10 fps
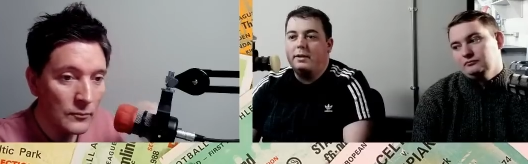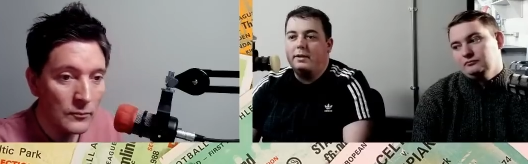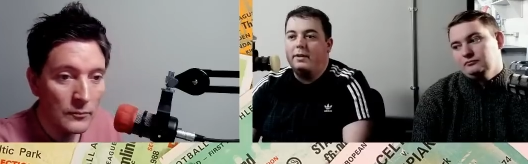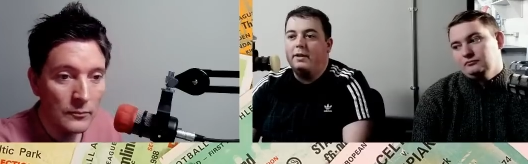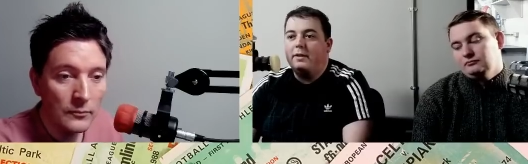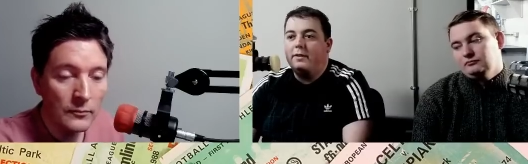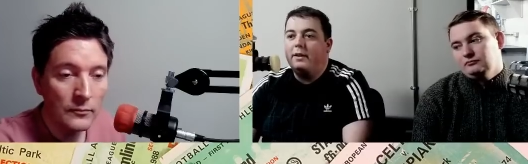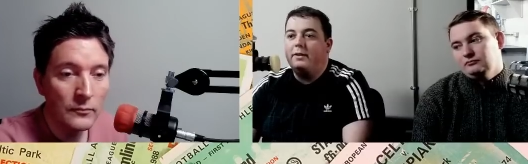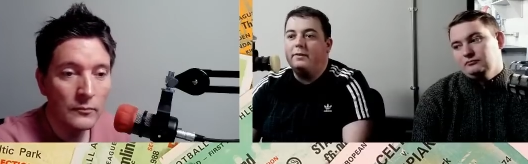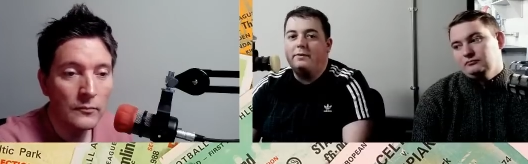Speaker 1: the
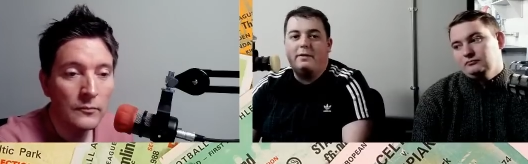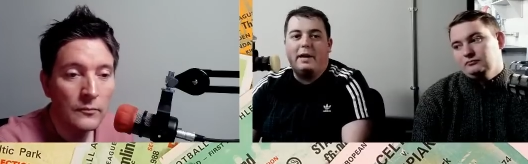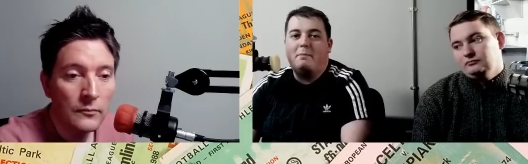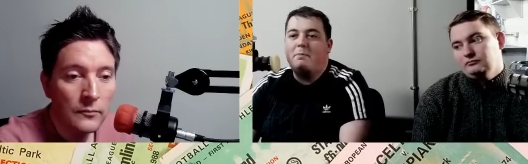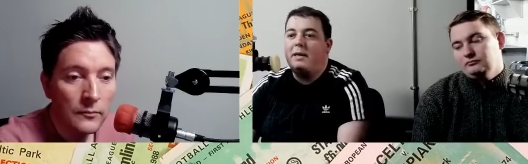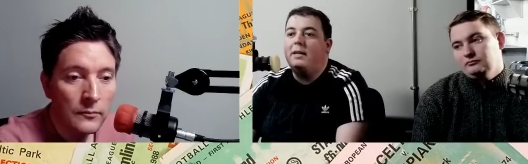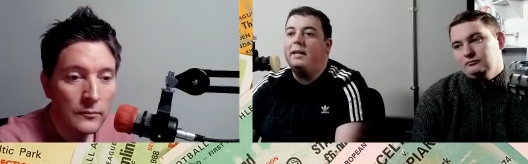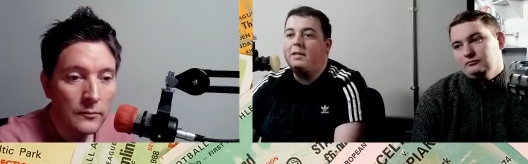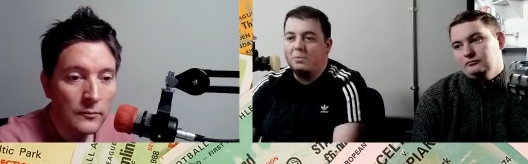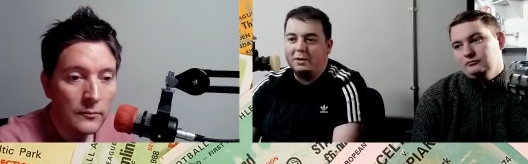the MP
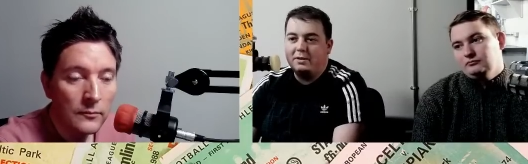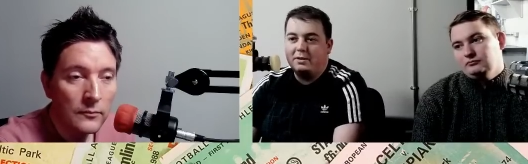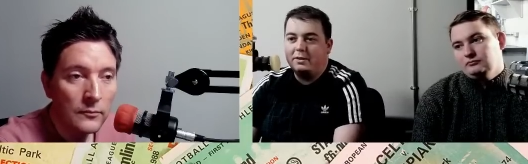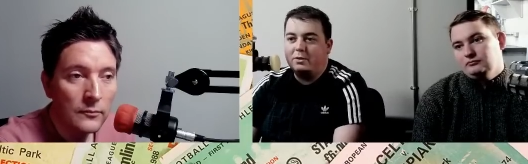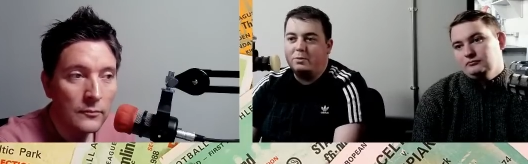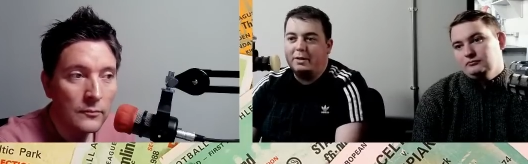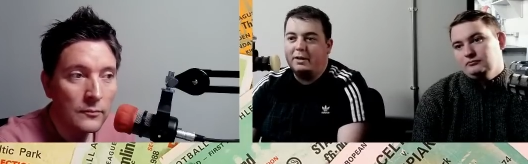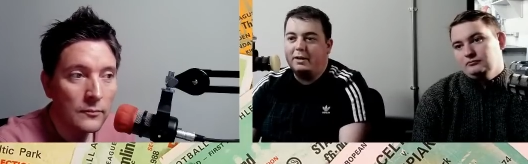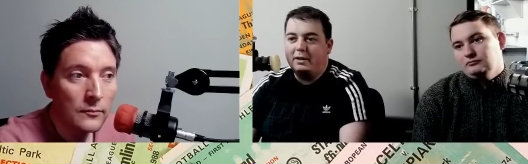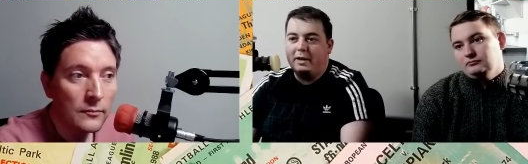linesman that will
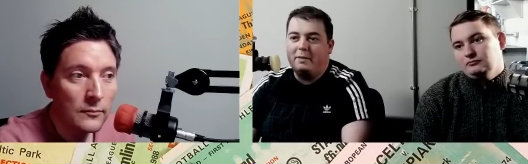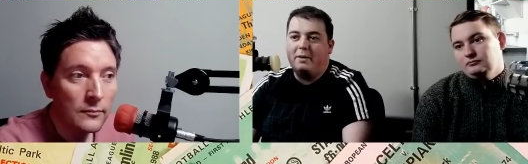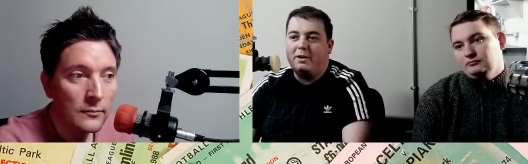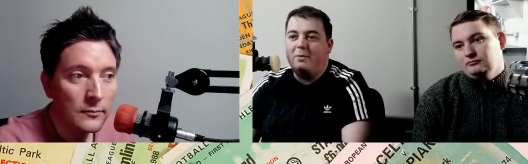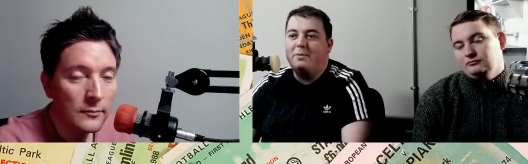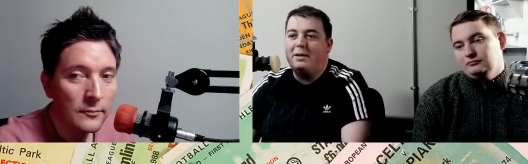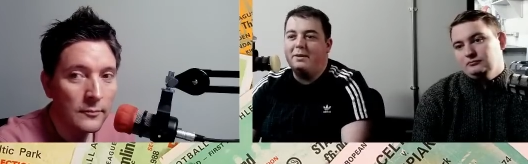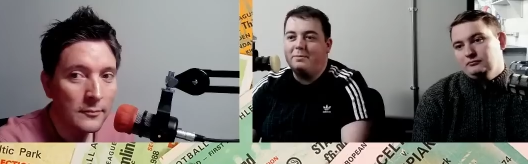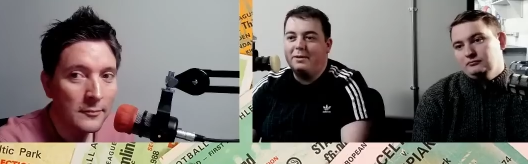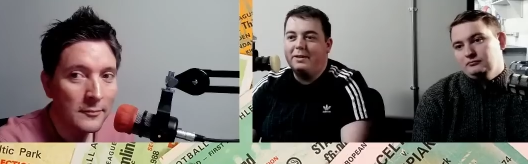be um, accompanying
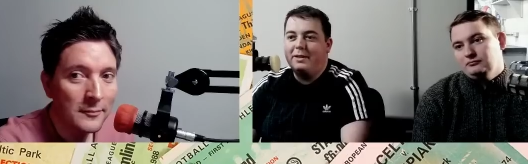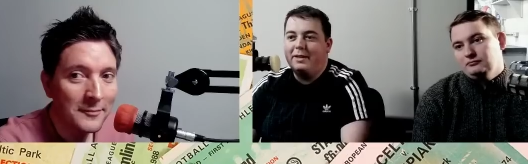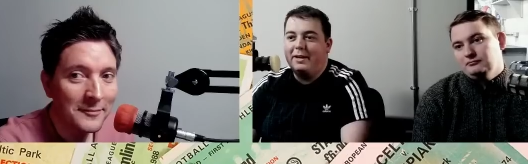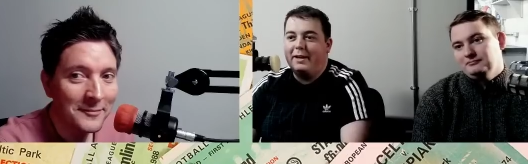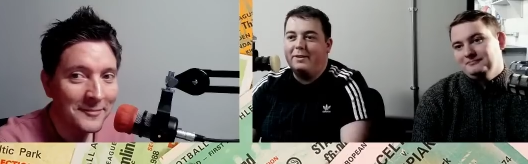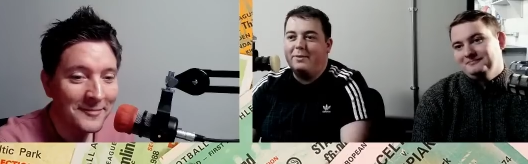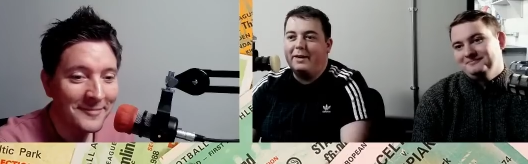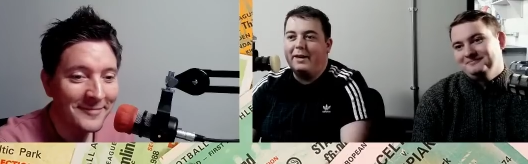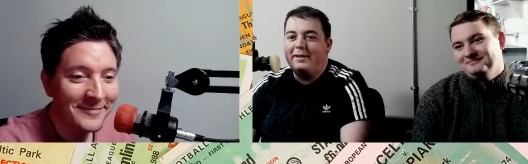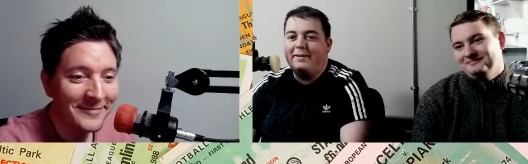him at the
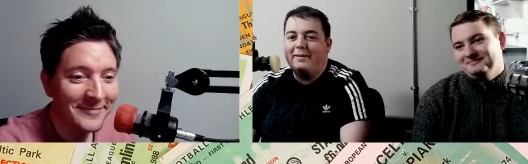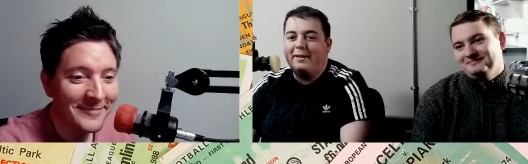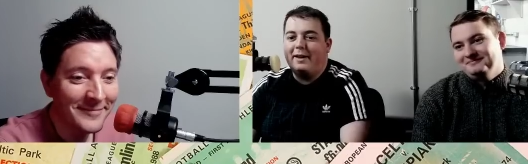weekend.